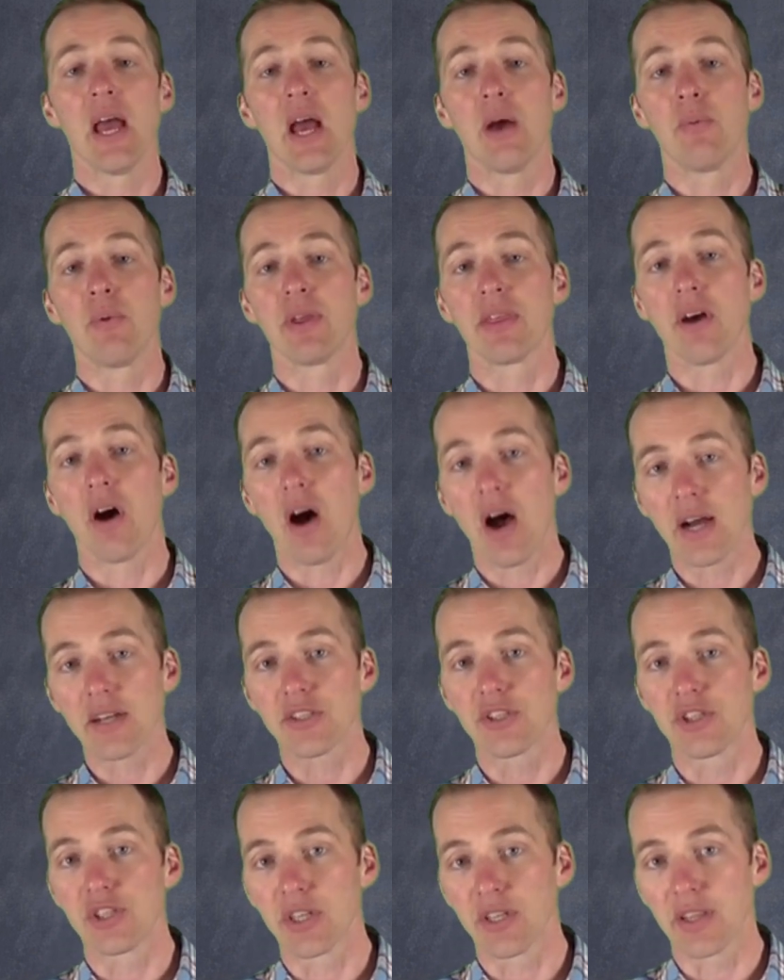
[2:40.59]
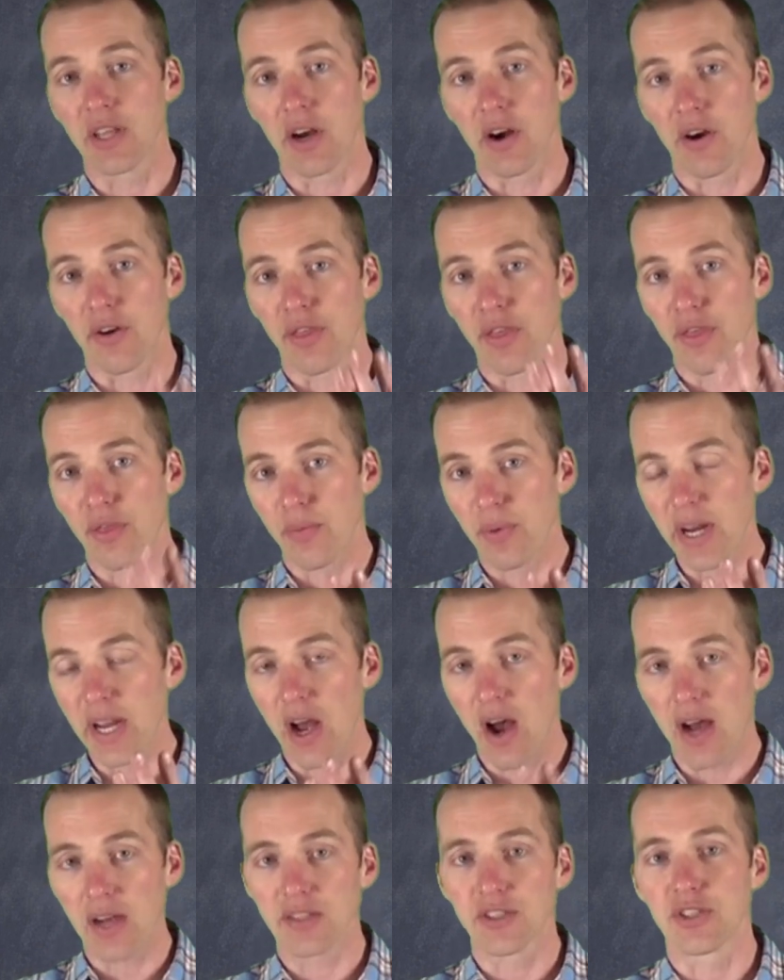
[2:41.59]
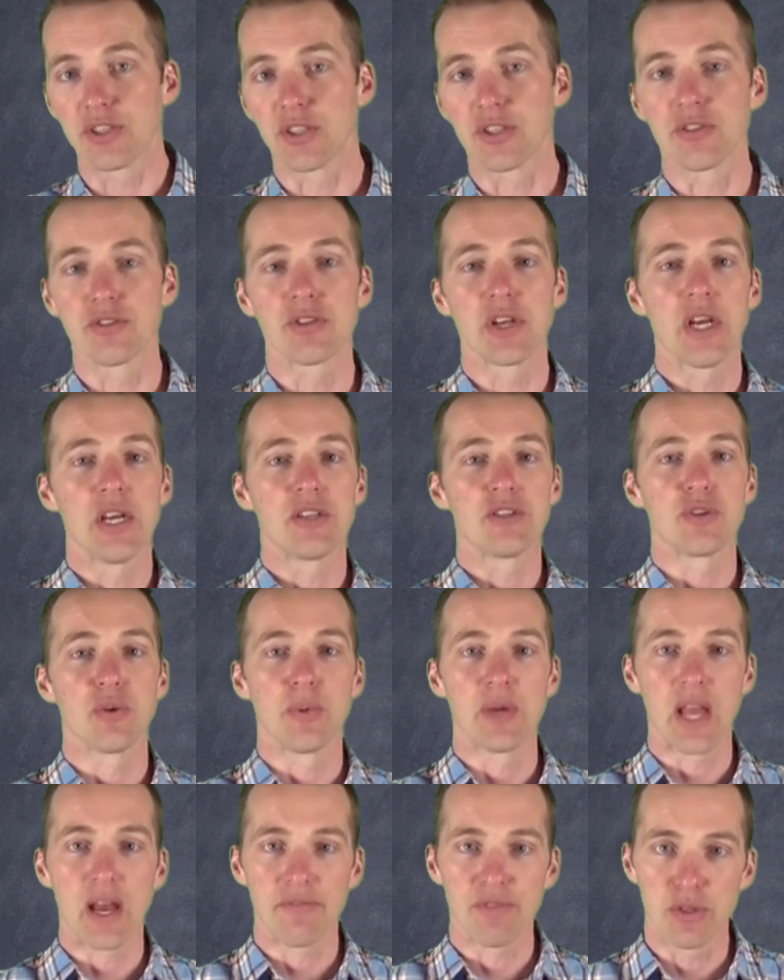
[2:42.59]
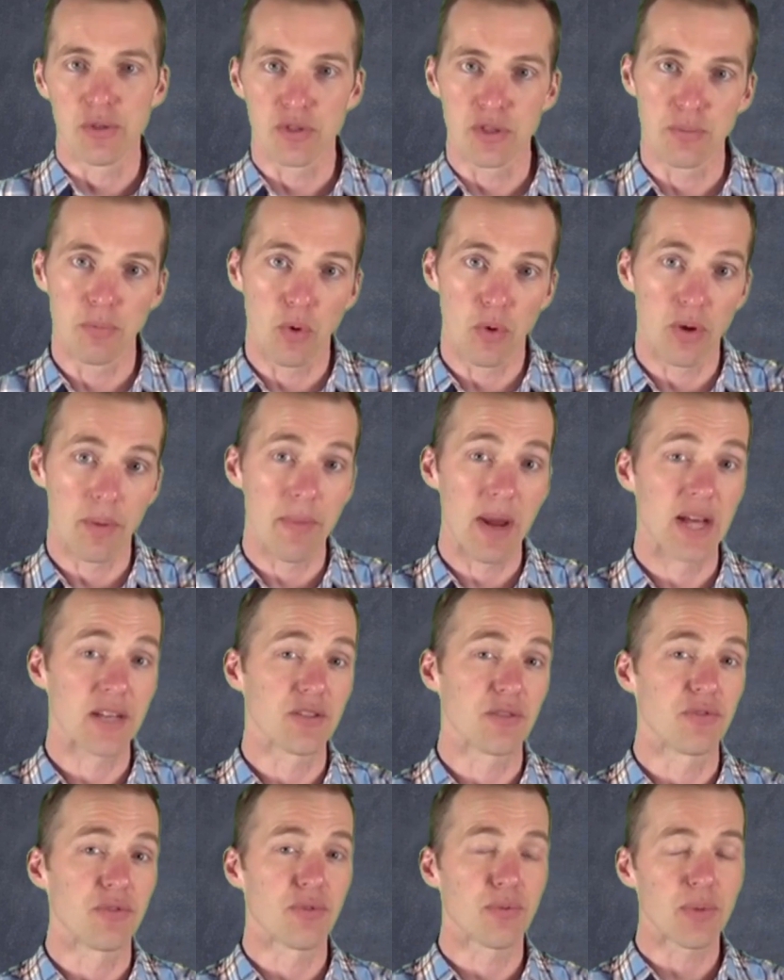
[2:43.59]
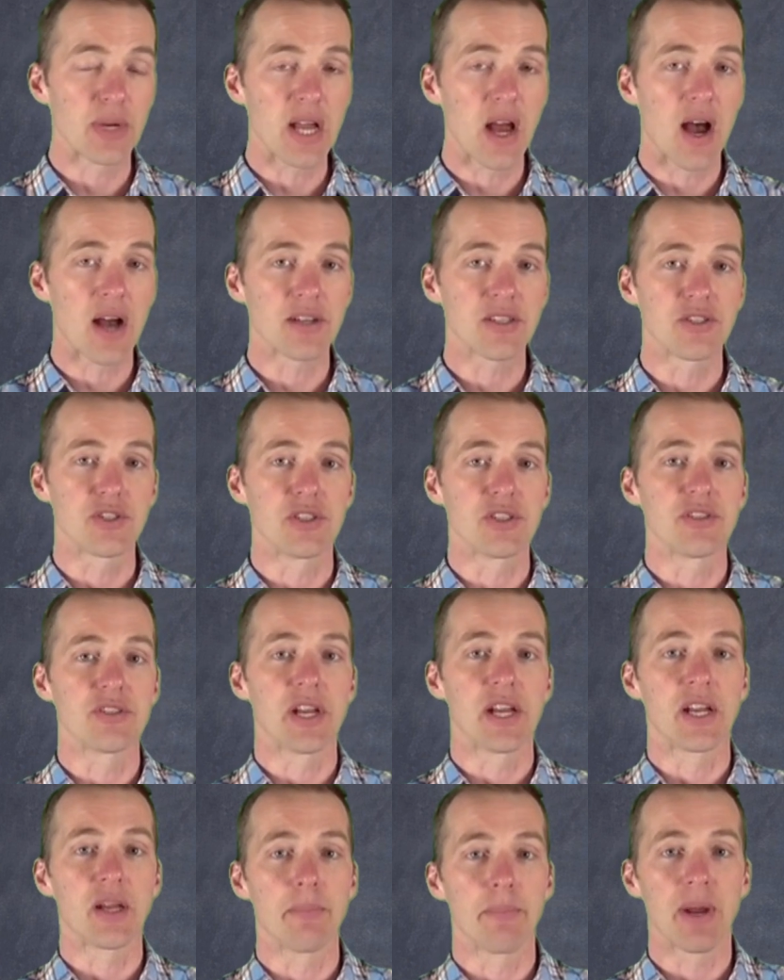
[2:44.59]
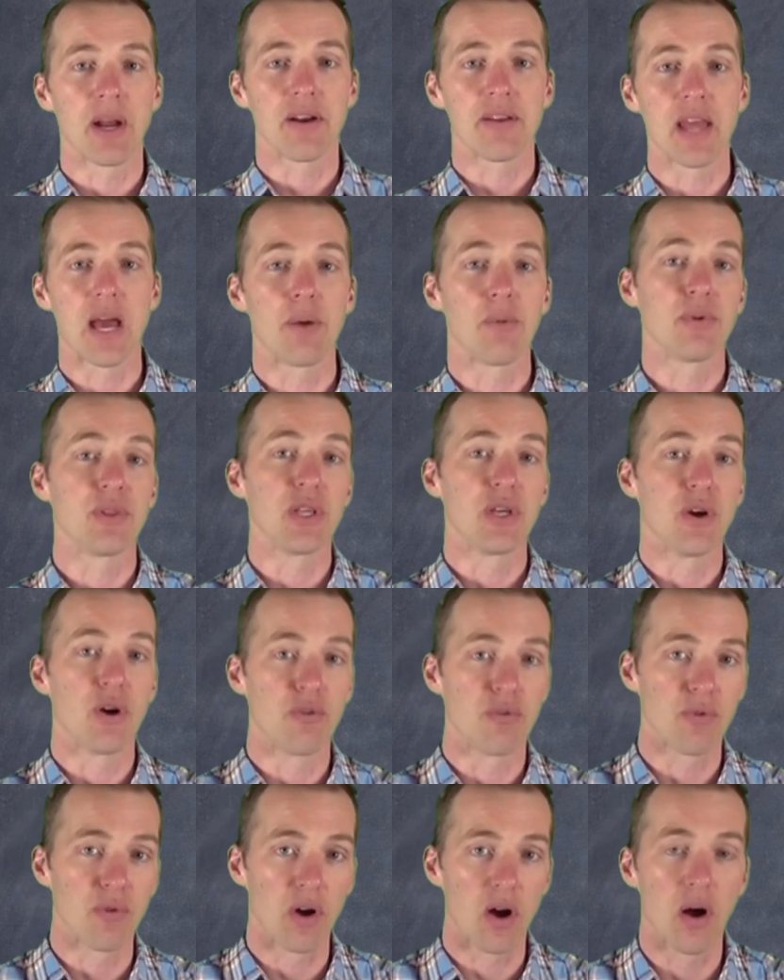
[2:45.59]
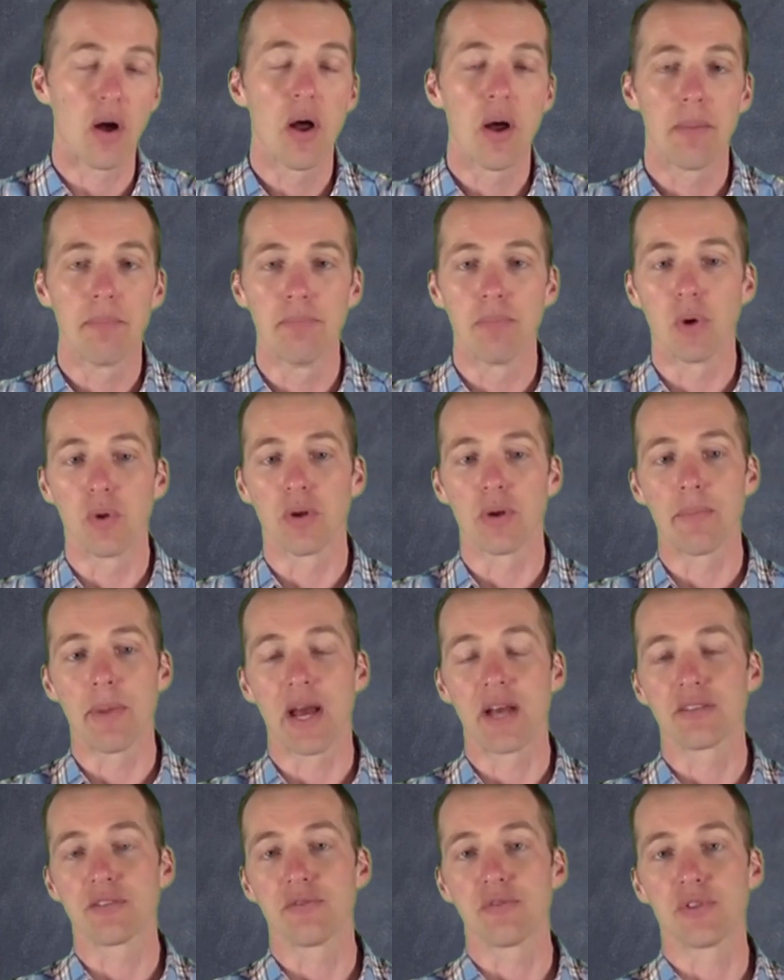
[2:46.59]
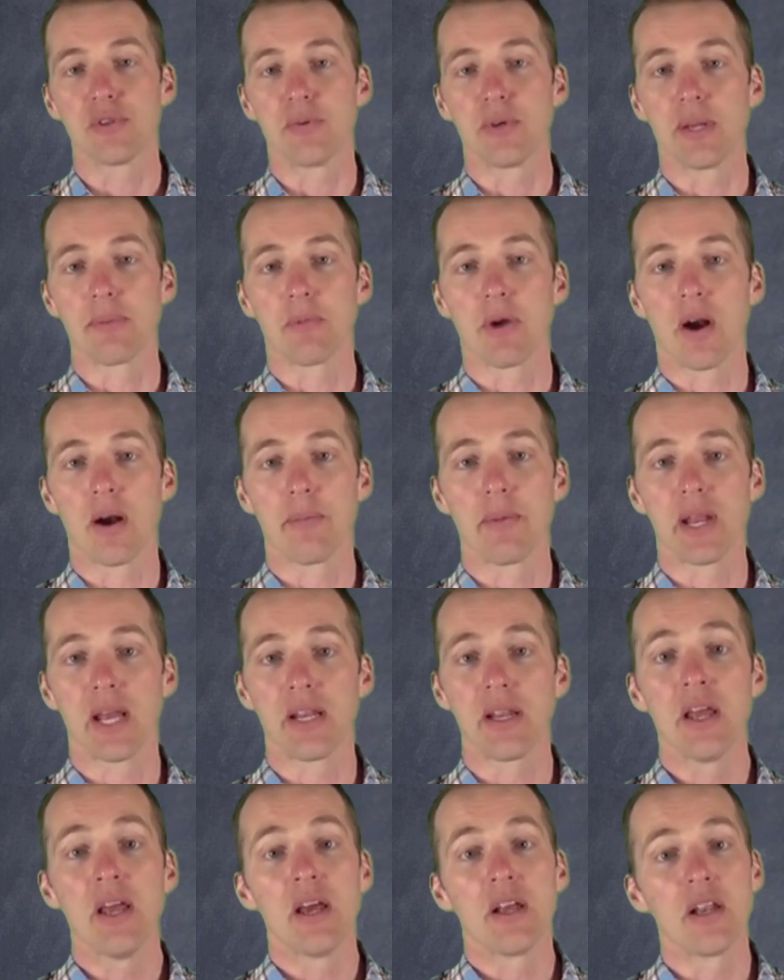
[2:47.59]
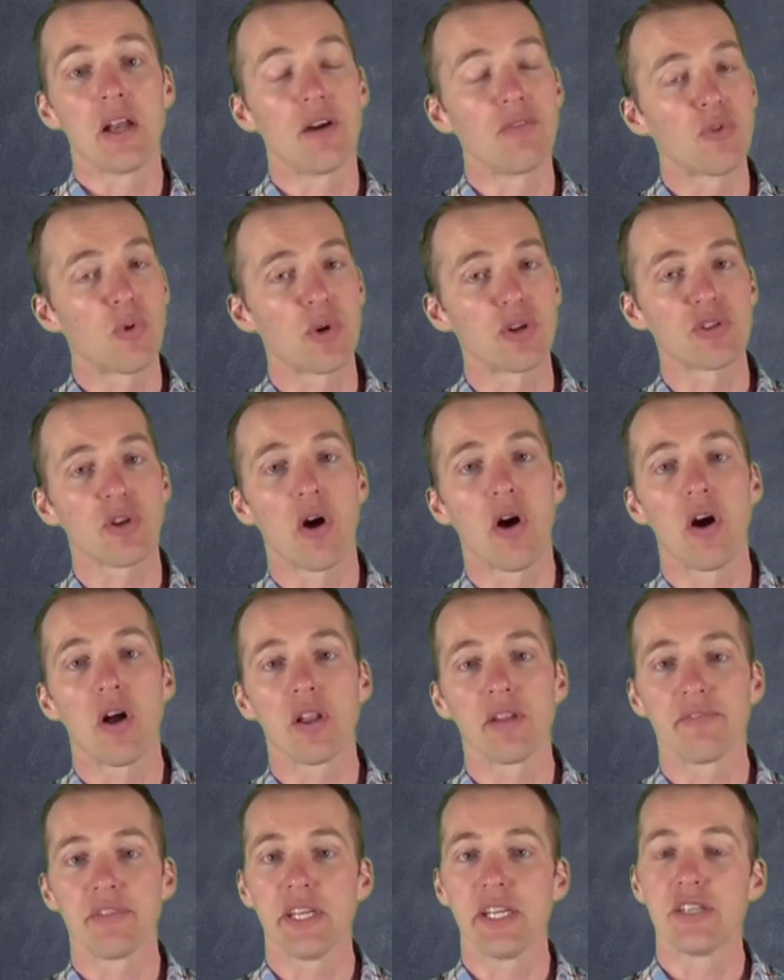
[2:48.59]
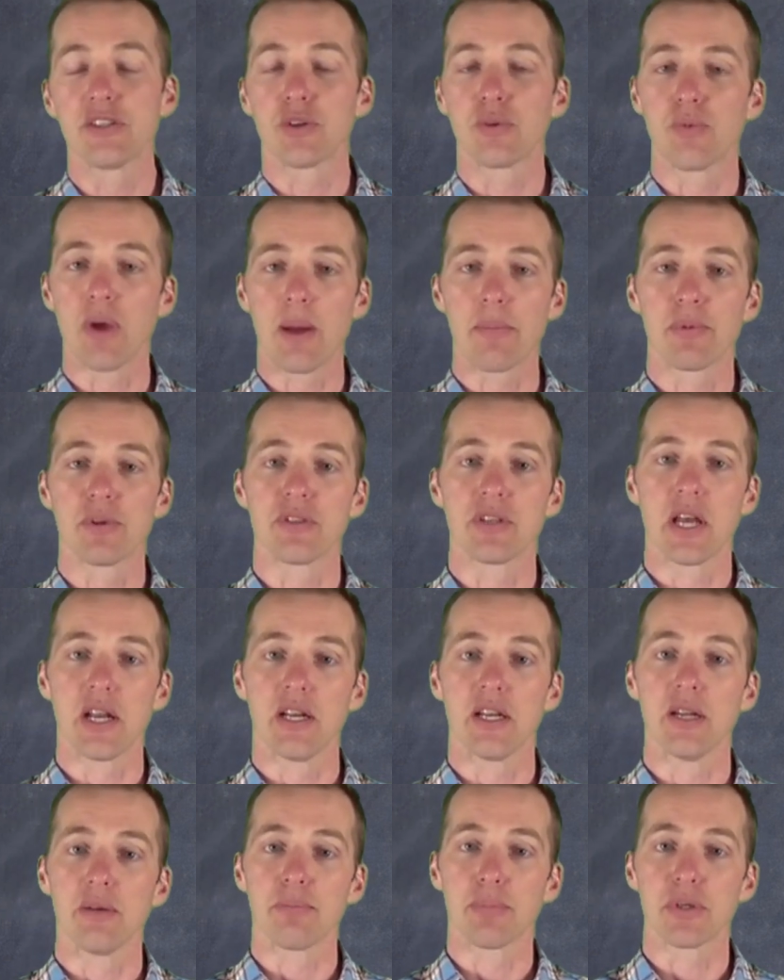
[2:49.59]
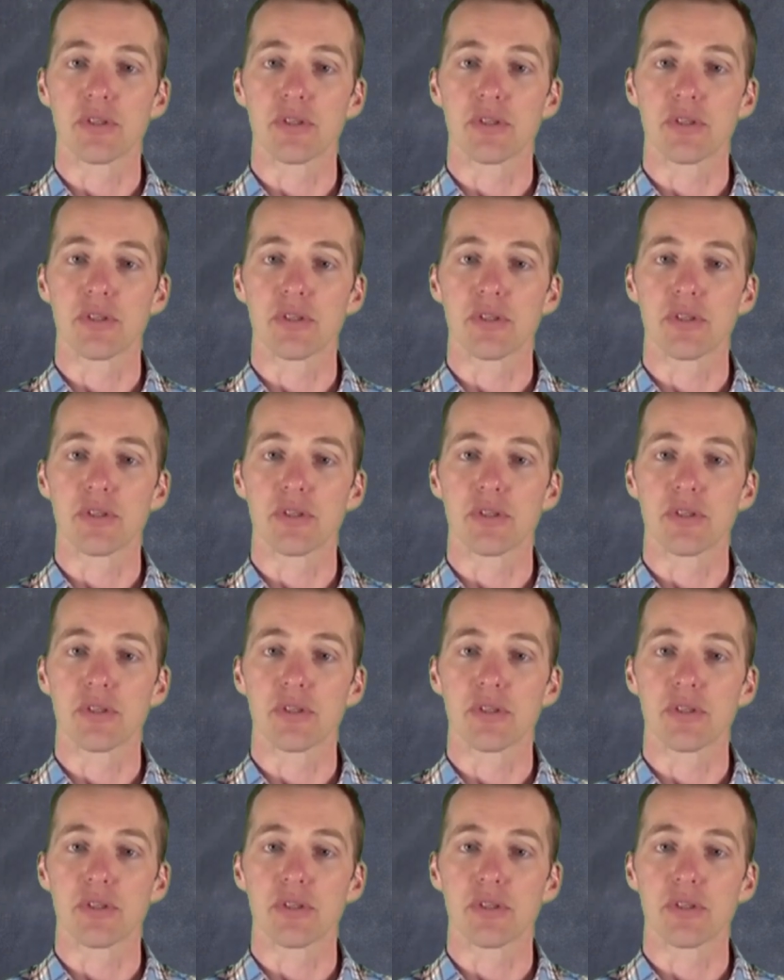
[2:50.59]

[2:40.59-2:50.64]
And with oxygen, there are three oxygens, so we have to use the molar mass of three oxygens and compare that with the overall molar mass of sodium carbonate. Now, of course, all of these are represented in